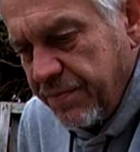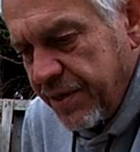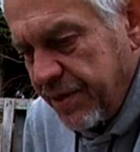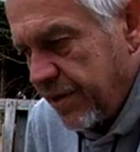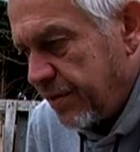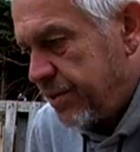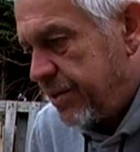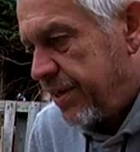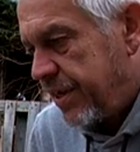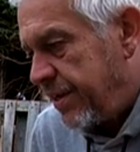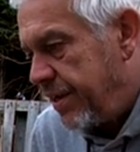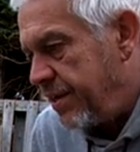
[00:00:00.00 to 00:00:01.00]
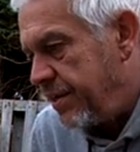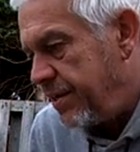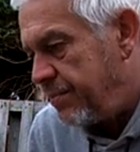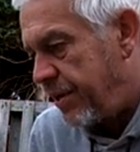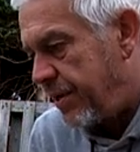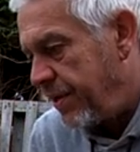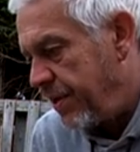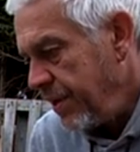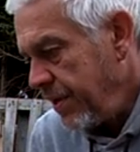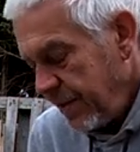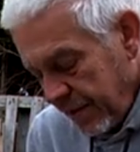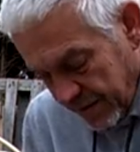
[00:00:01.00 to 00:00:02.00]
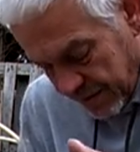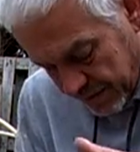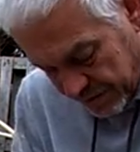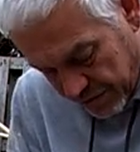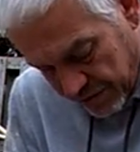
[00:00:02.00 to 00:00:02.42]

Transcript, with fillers: video today, but as